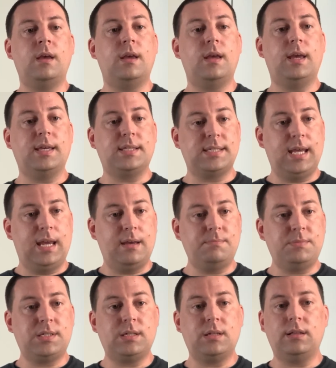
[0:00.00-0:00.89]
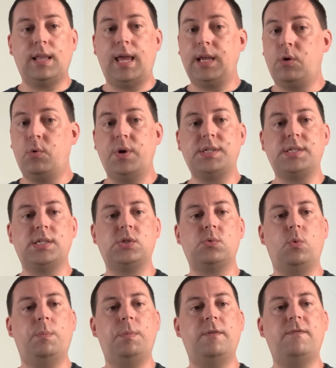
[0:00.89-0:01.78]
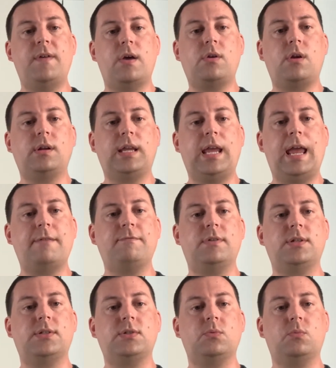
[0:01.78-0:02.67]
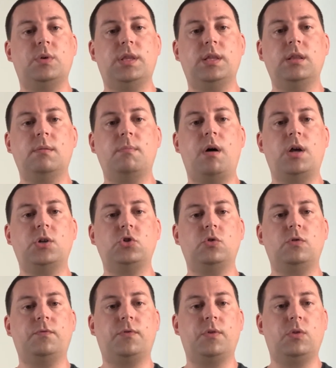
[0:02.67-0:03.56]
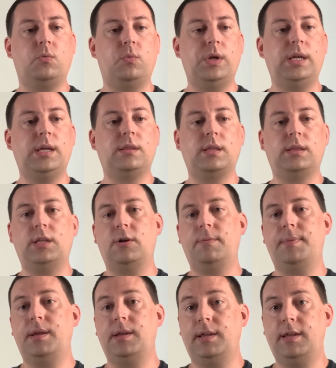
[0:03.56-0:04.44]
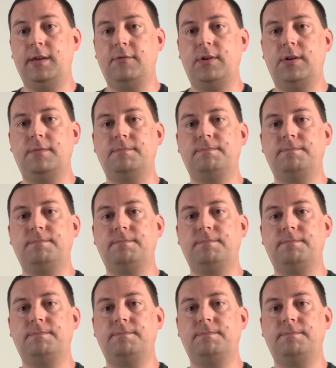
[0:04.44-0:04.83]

Exams, like quizzes, will be found on Canvas within the module for the week that they're being given.